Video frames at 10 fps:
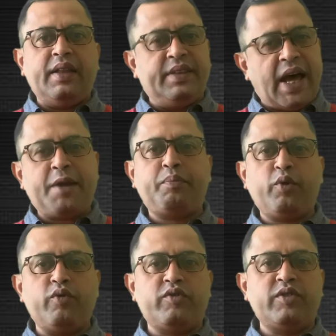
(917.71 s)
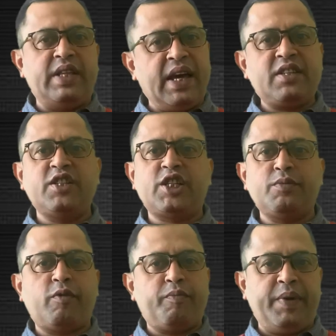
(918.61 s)
that proves their
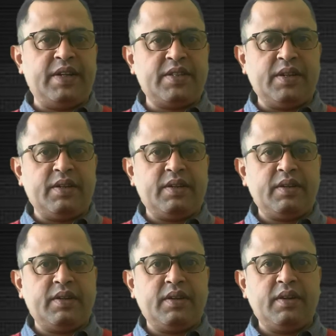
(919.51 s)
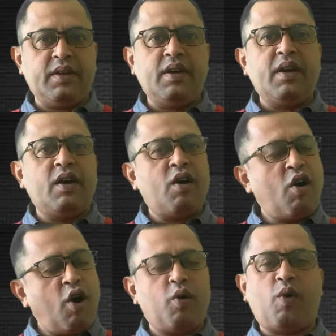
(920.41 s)
system of medicine.
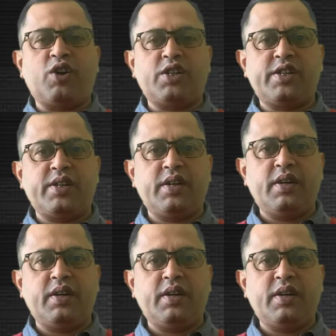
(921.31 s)
Hogwash.